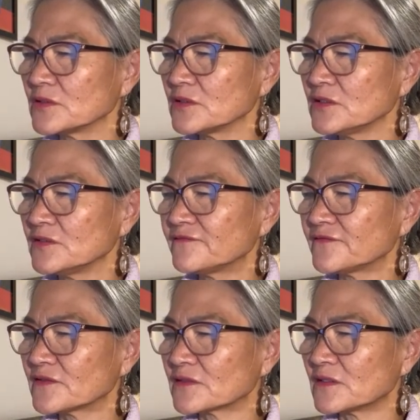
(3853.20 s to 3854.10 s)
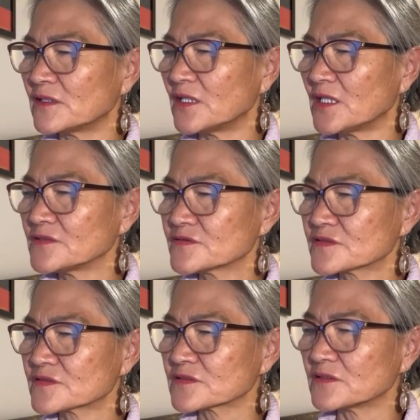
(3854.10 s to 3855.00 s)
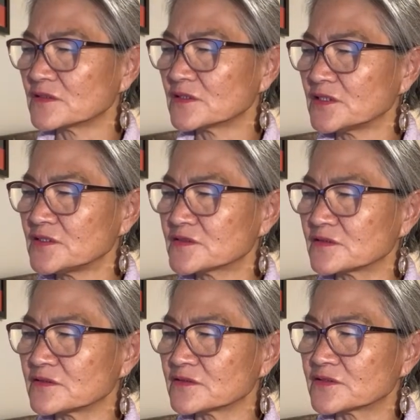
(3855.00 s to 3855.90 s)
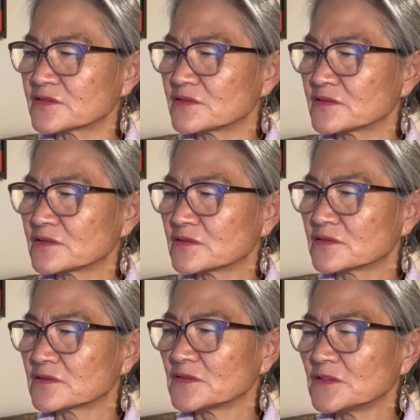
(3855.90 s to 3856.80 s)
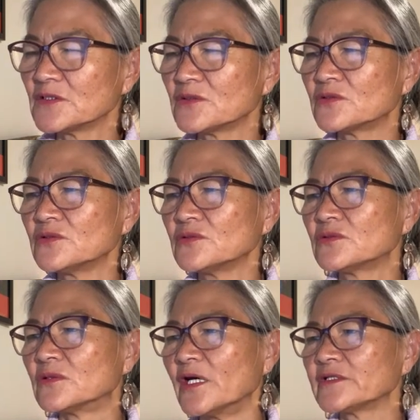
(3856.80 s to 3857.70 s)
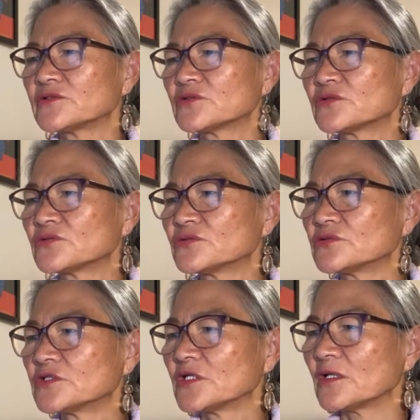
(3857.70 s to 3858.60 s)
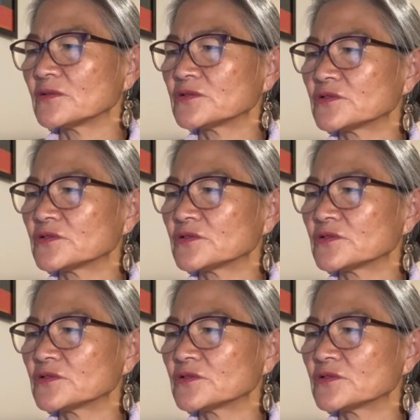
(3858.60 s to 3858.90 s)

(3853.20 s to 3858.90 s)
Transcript: If her answer isn't, oh, I do not.